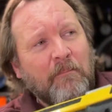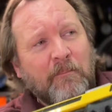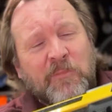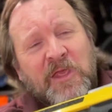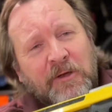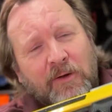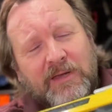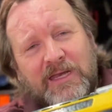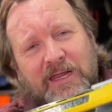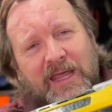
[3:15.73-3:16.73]
You don't
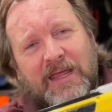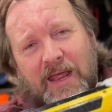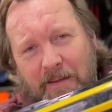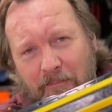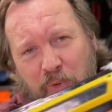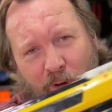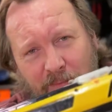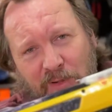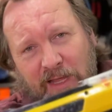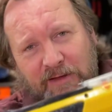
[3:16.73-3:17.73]
need to get
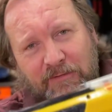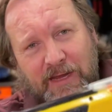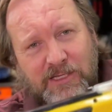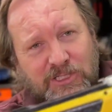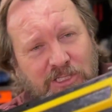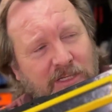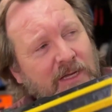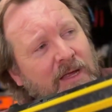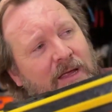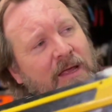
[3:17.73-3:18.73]
point blank range,
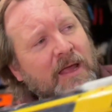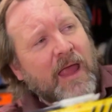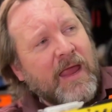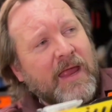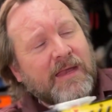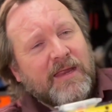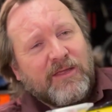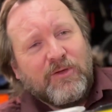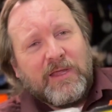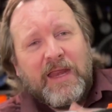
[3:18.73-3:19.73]
and
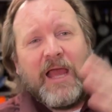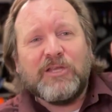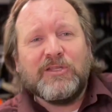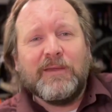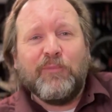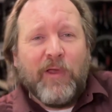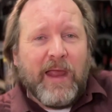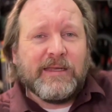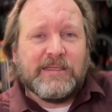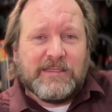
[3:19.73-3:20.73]
you can actually
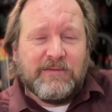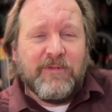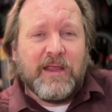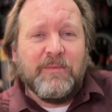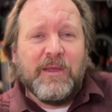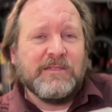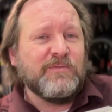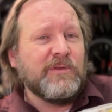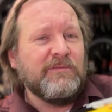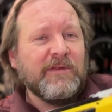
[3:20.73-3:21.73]
practice. It recommends
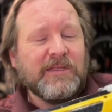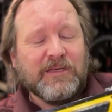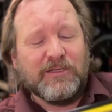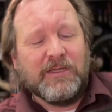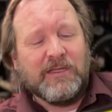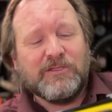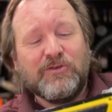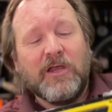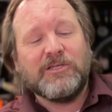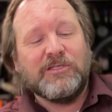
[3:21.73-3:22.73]
when you read the
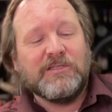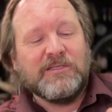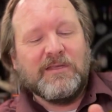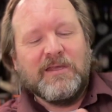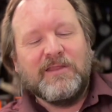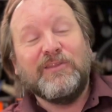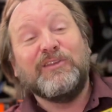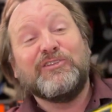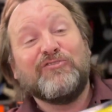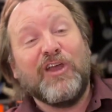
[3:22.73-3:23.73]
instructions, the
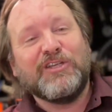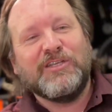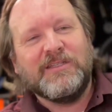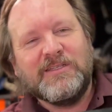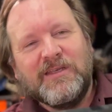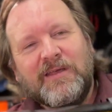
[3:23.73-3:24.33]
destructions,